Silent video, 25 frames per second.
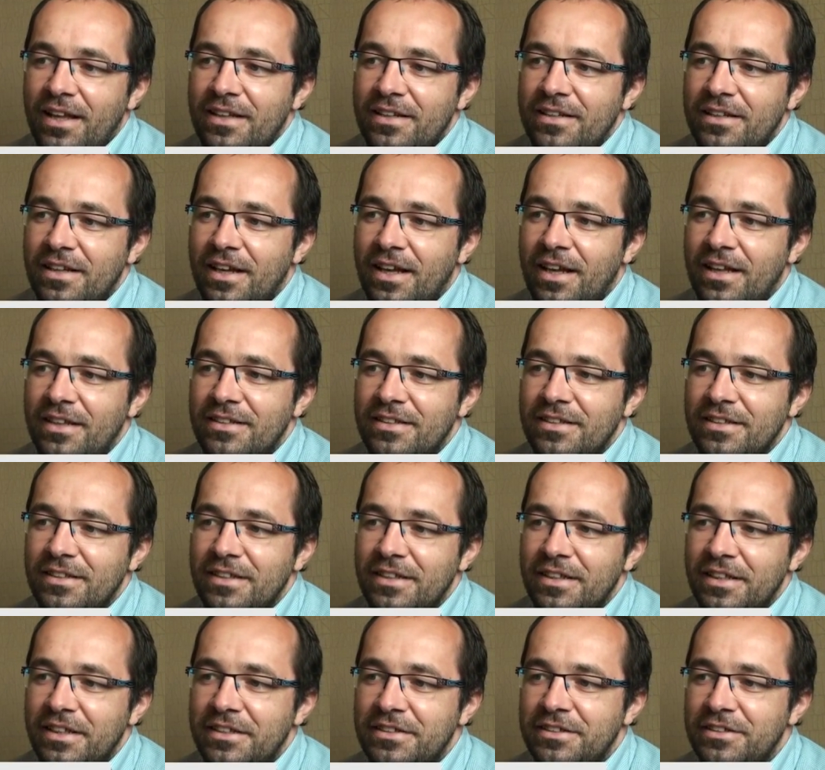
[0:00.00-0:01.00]
That
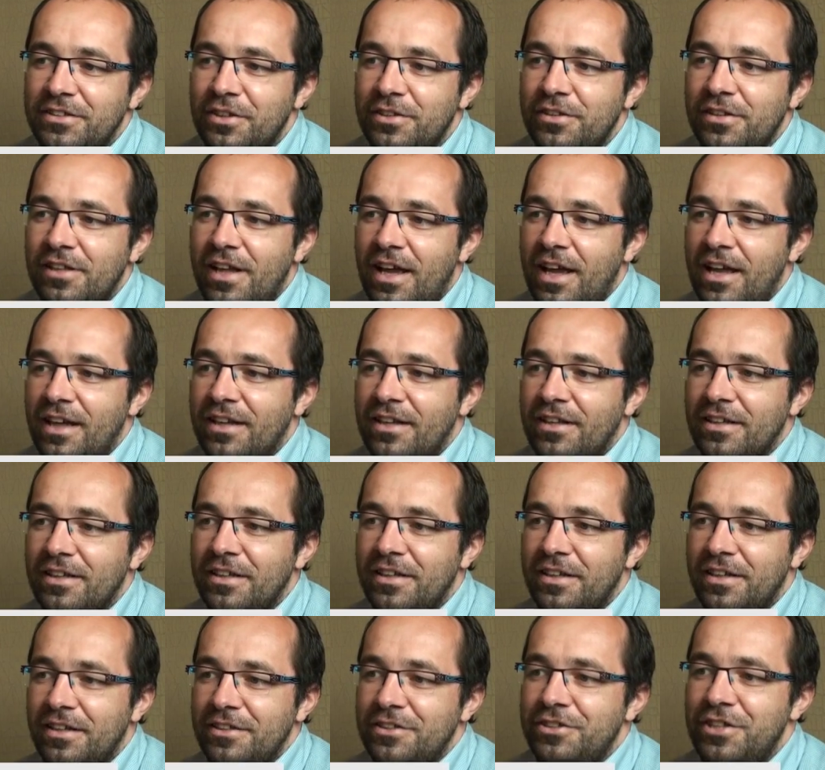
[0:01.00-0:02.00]
it's not like
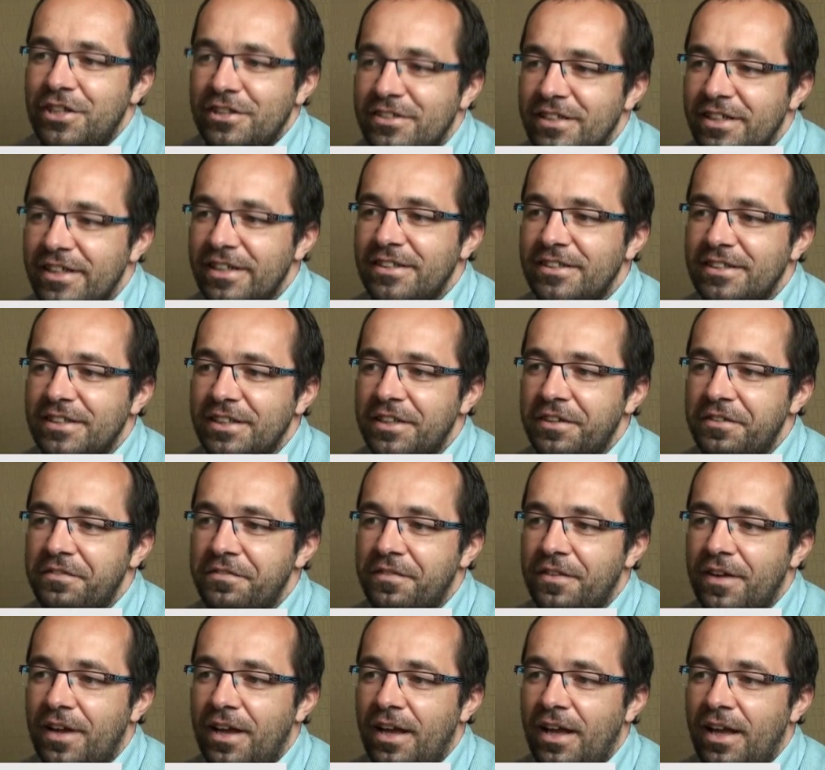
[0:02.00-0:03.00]
just receive
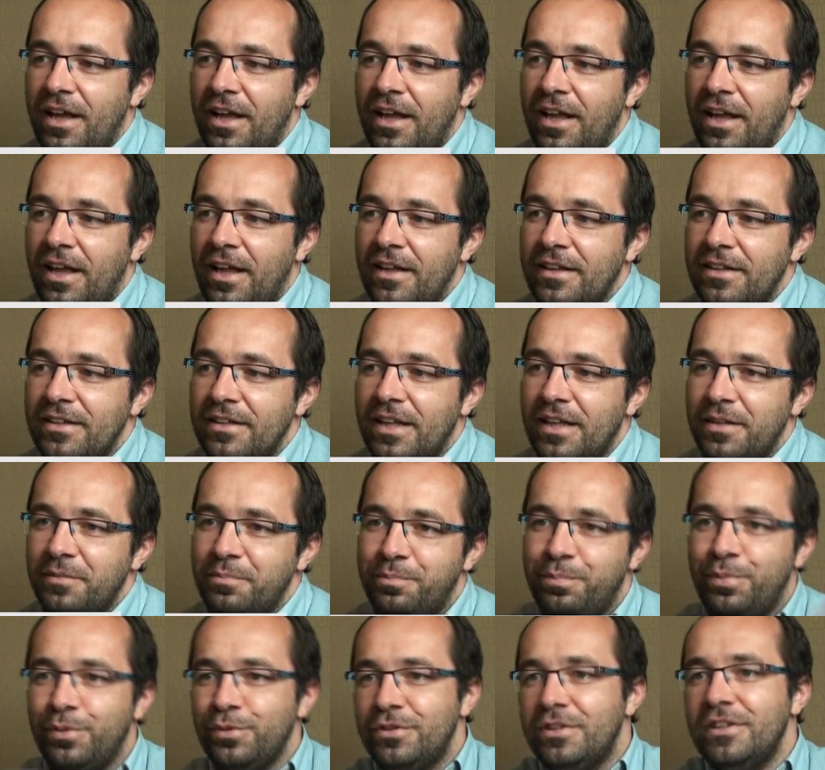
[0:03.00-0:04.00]
and then
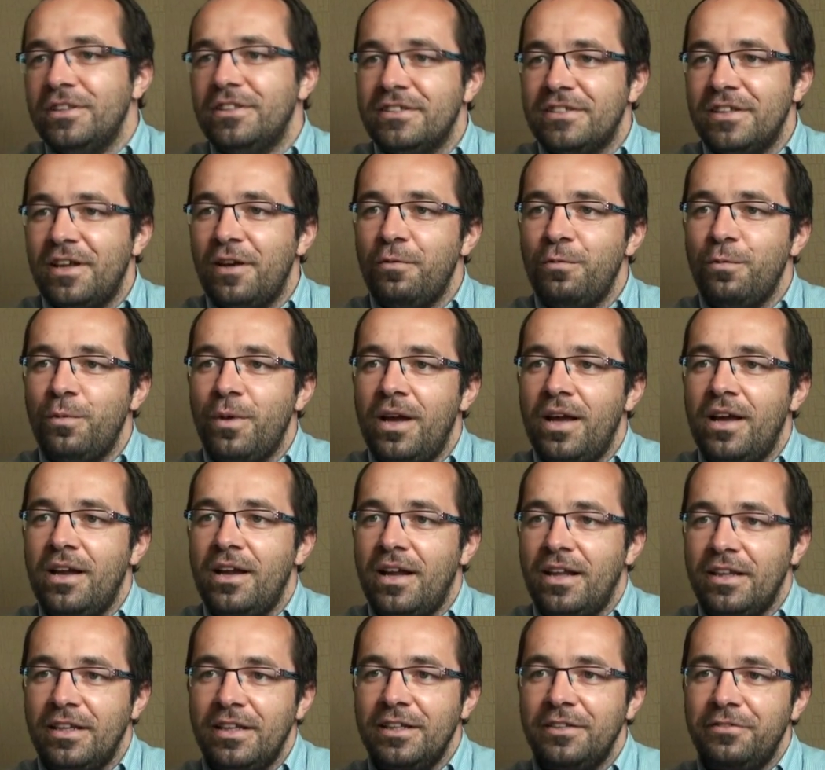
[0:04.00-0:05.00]
put it somewhere
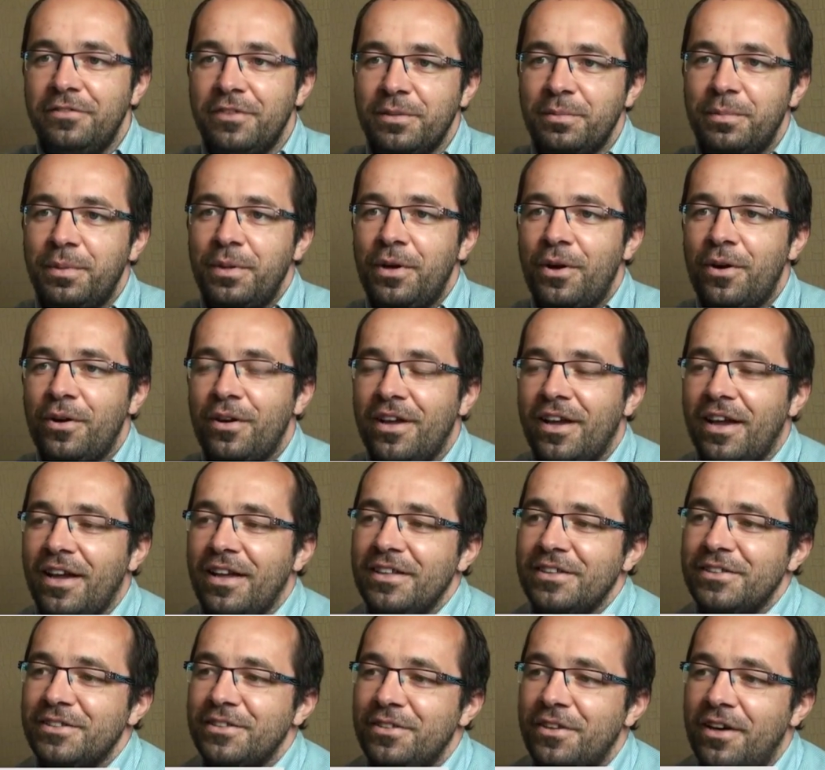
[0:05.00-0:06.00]
and it will be
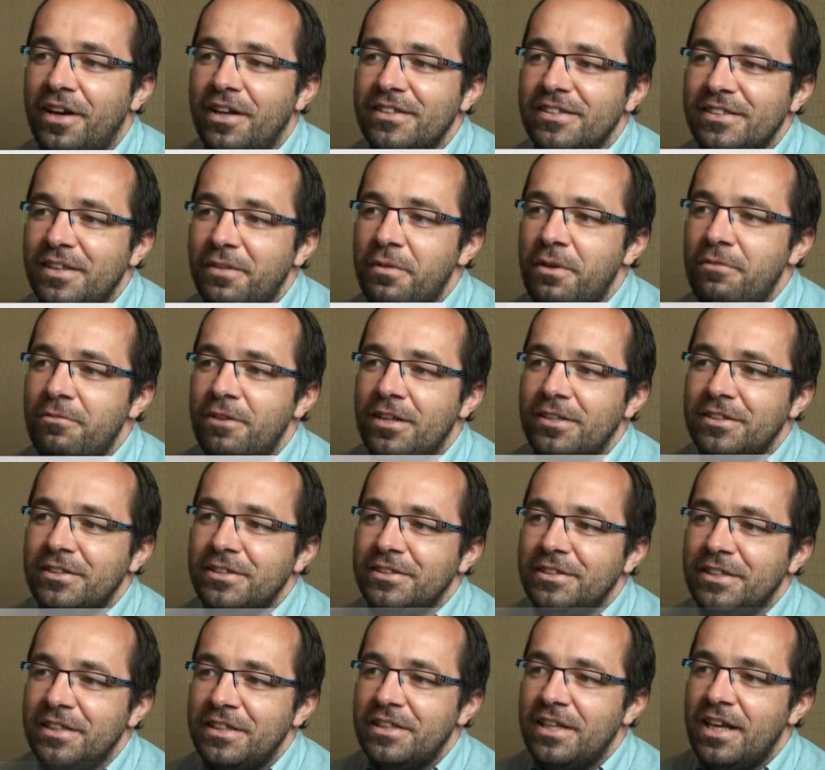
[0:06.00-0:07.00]
okay. So I somehow
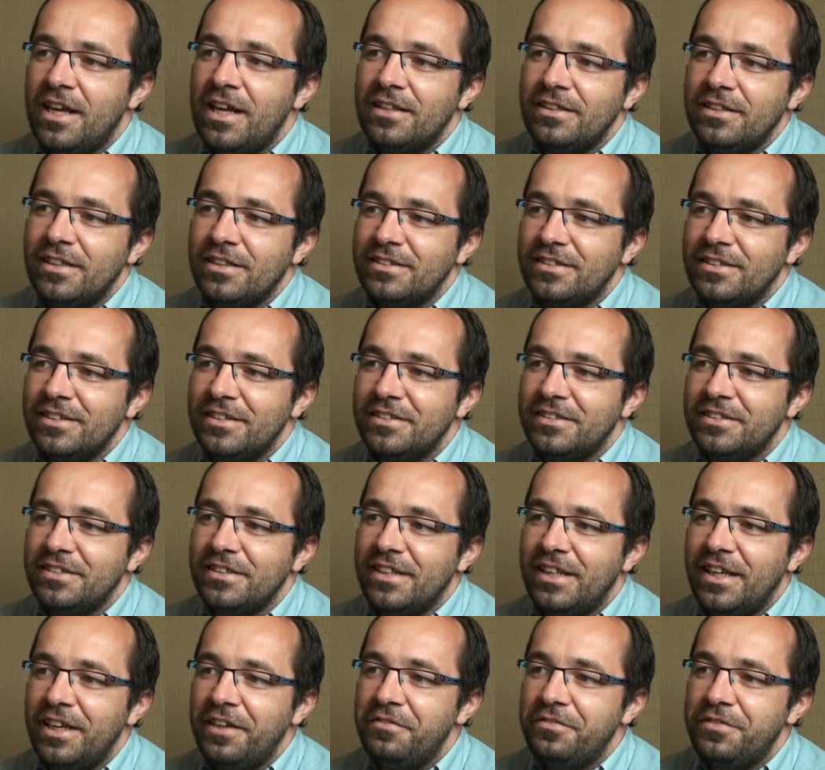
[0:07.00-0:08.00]
understand that it's
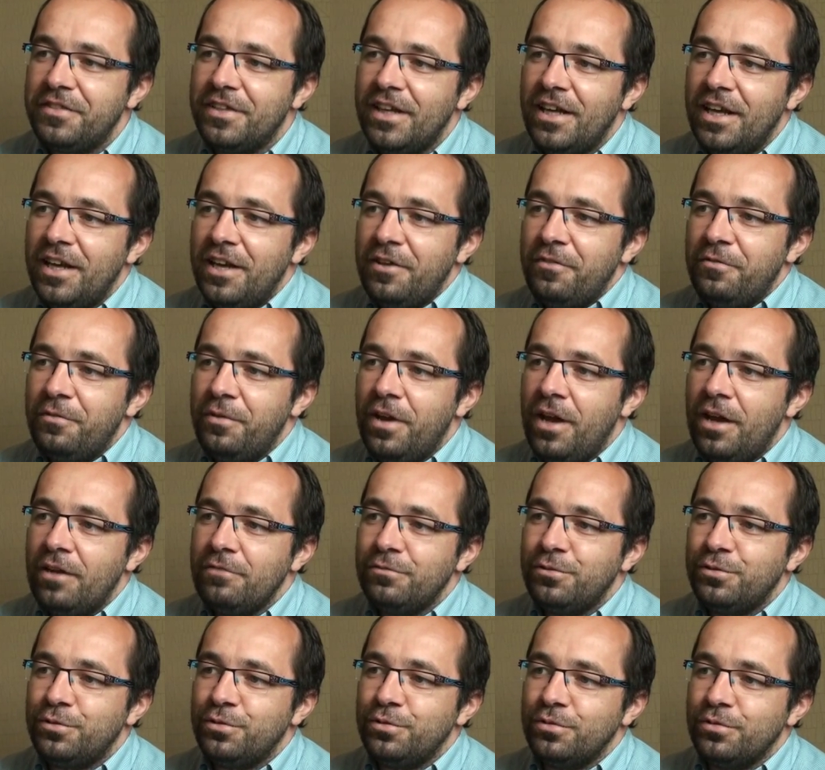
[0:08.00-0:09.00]
gift we
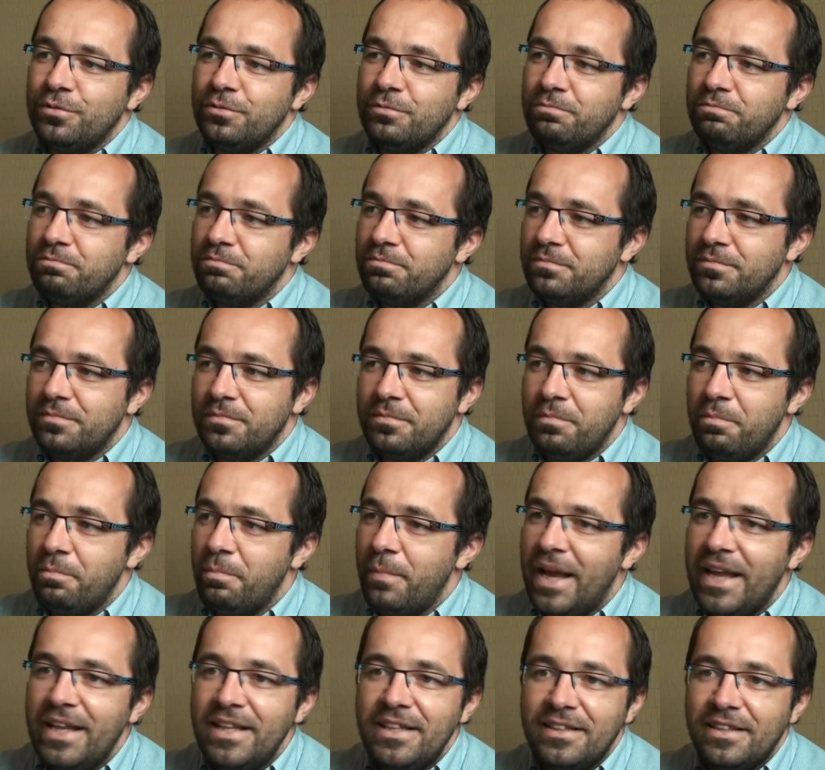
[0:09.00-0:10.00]
have to
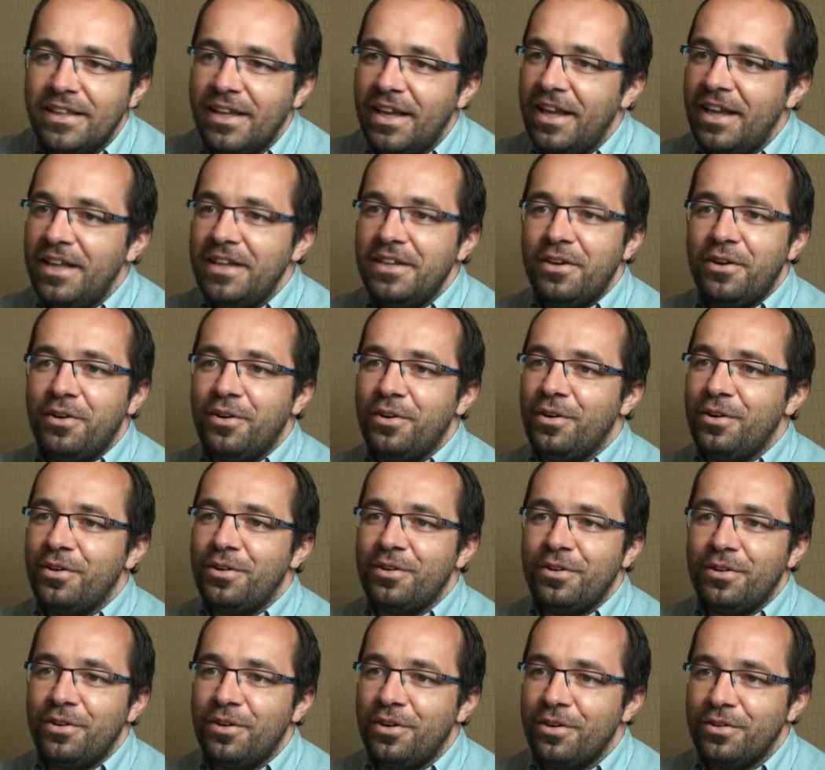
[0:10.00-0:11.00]
maintain
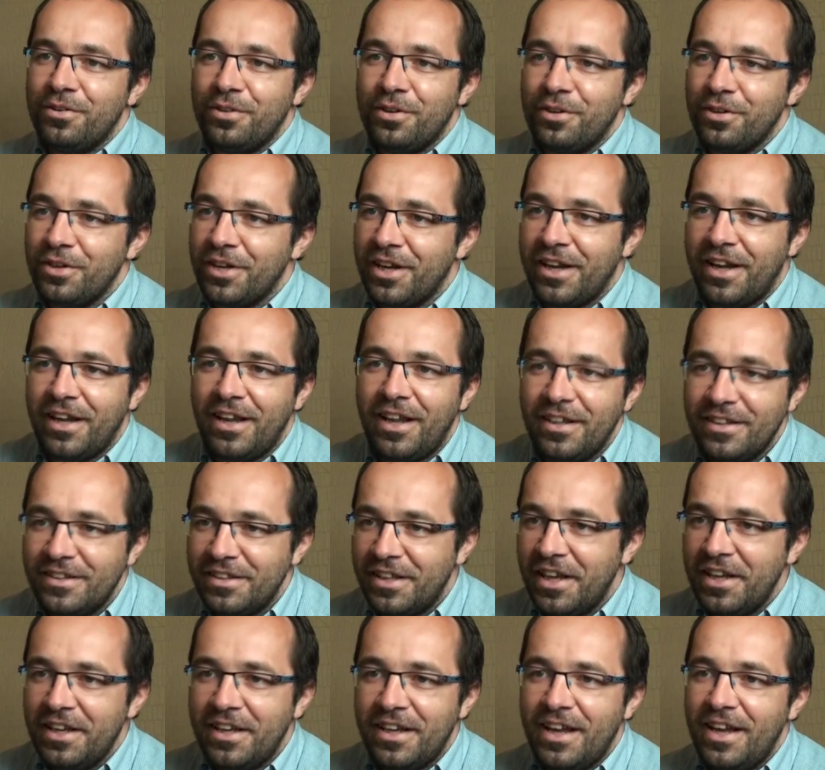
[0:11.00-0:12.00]
or
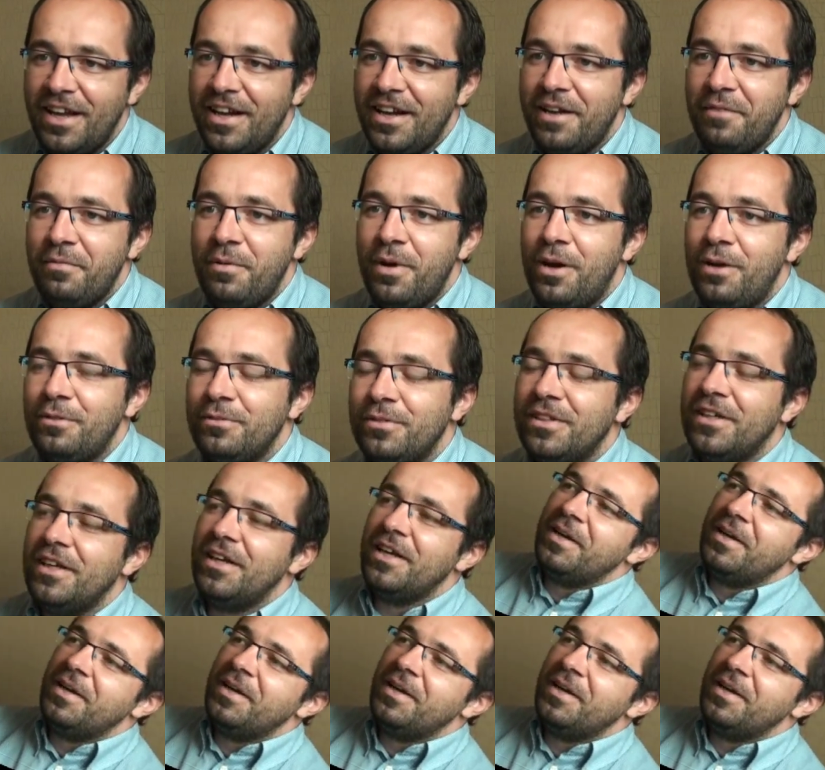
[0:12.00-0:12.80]
take care about.